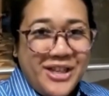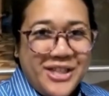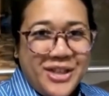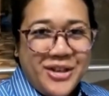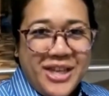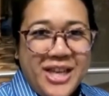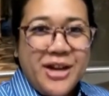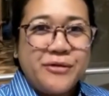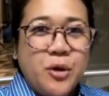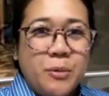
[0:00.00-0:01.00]
attorney
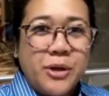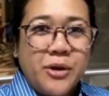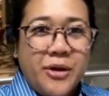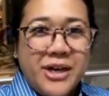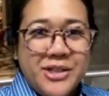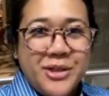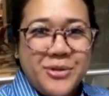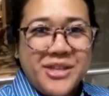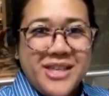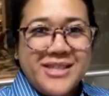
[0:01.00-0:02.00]
of Cobrador &
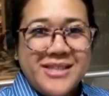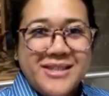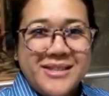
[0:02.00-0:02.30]
Associates.